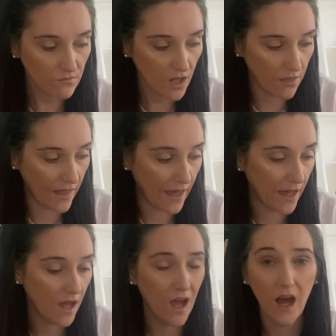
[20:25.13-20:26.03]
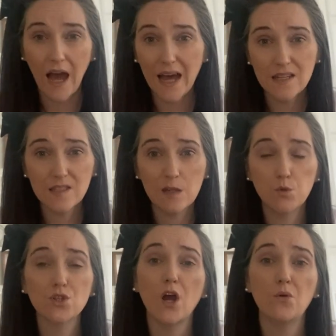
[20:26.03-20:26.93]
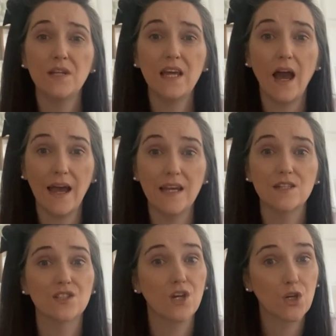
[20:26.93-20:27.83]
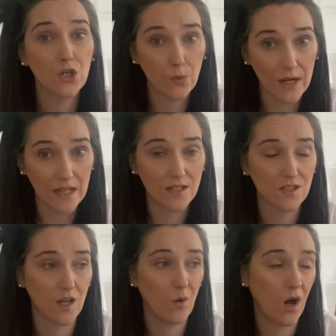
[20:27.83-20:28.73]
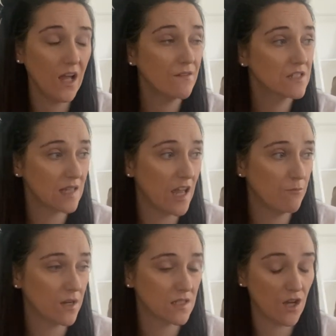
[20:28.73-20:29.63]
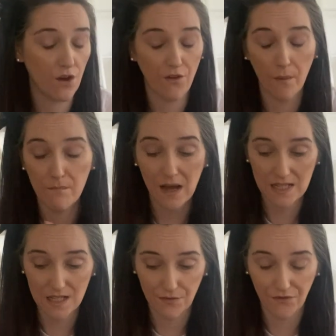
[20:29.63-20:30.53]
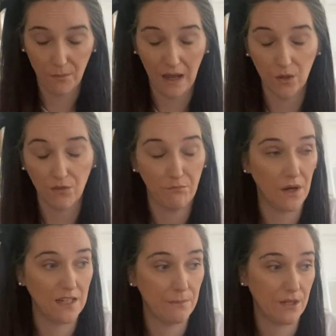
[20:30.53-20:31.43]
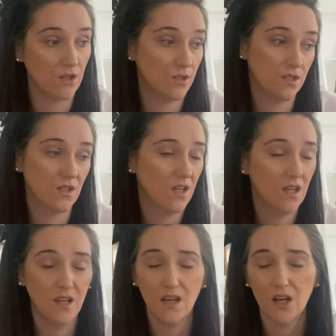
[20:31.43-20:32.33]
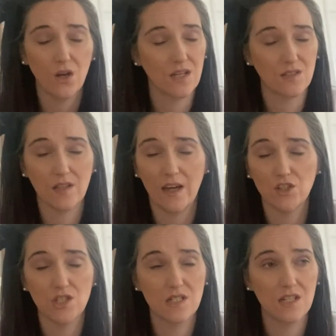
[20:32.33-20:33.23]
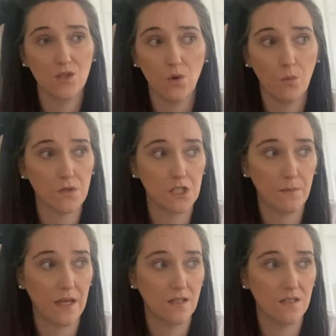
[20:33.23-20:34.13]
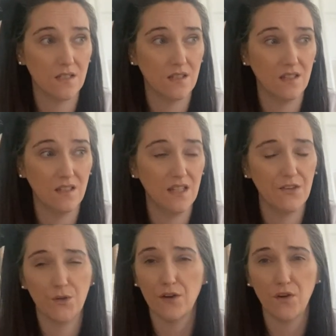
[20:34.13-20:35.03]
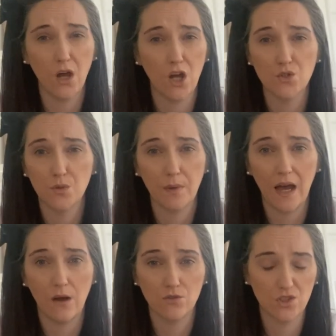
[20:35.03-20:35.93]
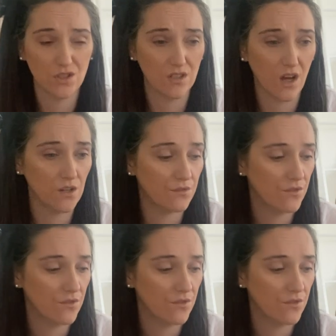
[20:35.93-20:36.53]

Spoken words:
there. And it was only £8. So I have saved myself a massive amount of money because, like I say, I just did not want to spend near enough £100 just to kind of,